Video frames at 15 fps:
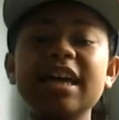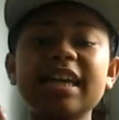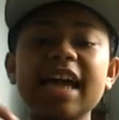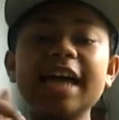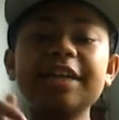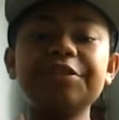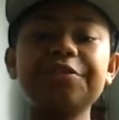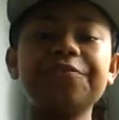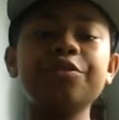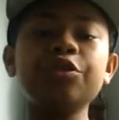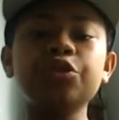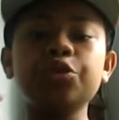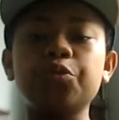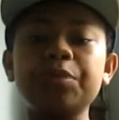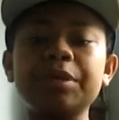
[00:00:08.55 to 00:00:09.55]
gadget
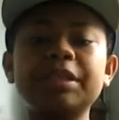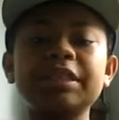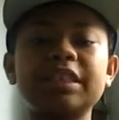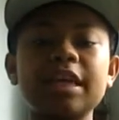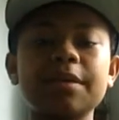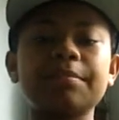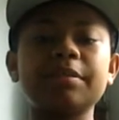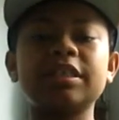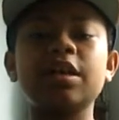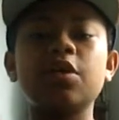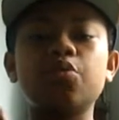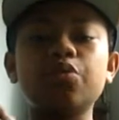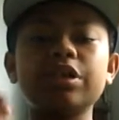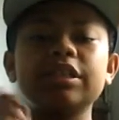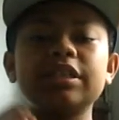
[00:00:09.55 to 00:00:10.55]
reviews, weekly segments,
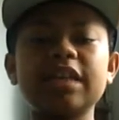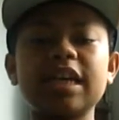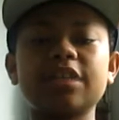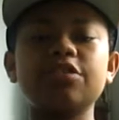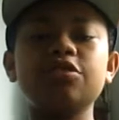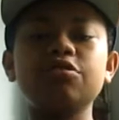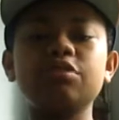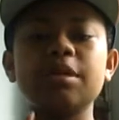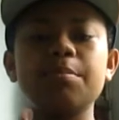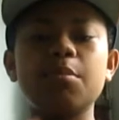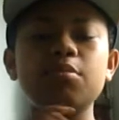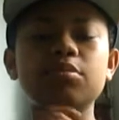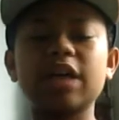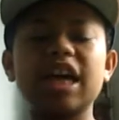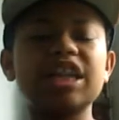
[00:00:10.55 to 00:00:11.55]
weekly tech news,
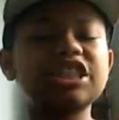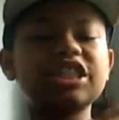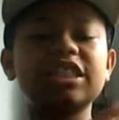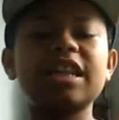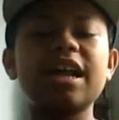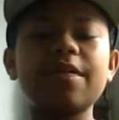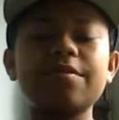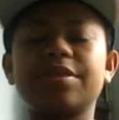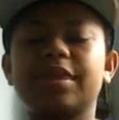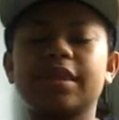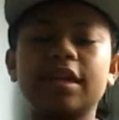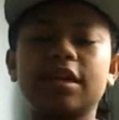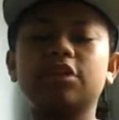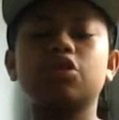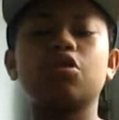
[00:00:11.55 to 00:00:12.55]
mobile gadgets, and
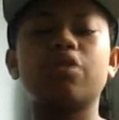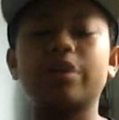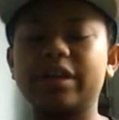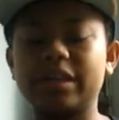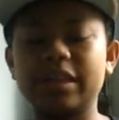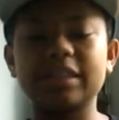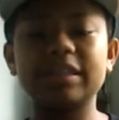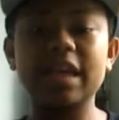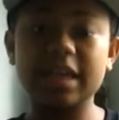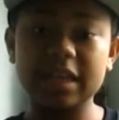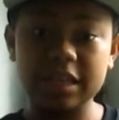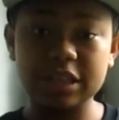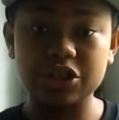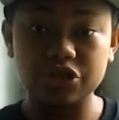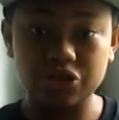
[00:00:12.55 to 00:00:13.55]
everything else going in the tech
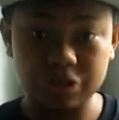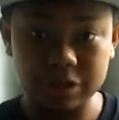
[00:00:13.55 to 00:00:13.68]
industry.